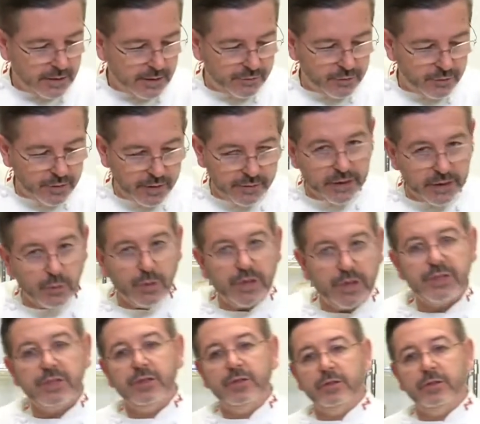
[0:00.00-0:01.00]
if you have any
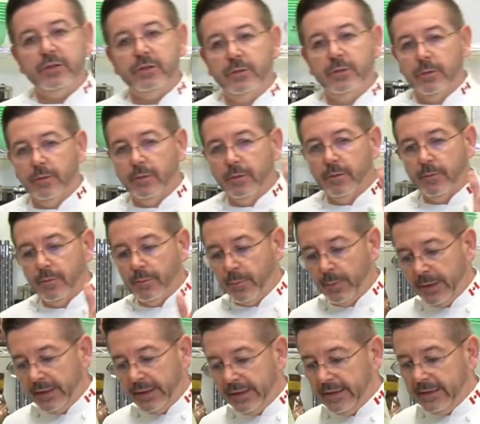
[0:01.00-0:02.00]
questions,
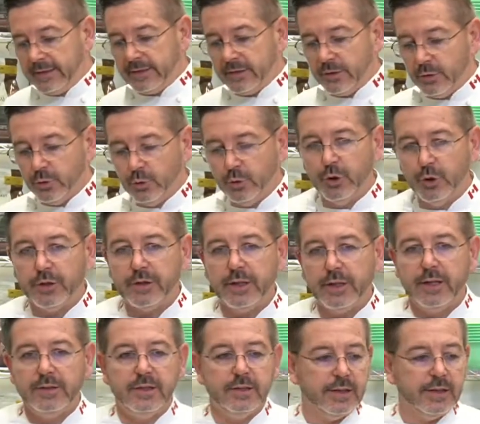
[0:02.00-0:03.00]
please do not
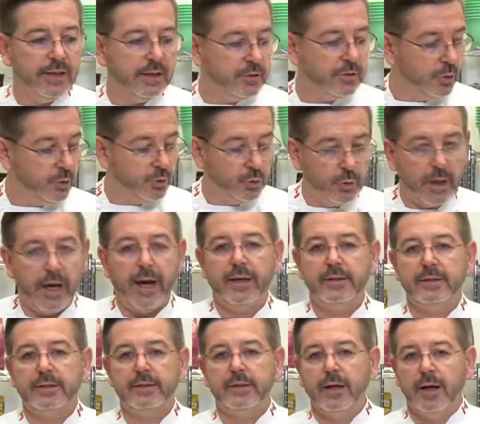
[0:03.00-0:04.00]
hesitate to
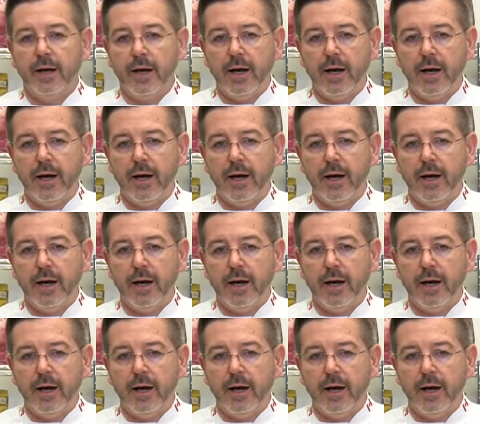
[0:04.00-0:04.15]
ask.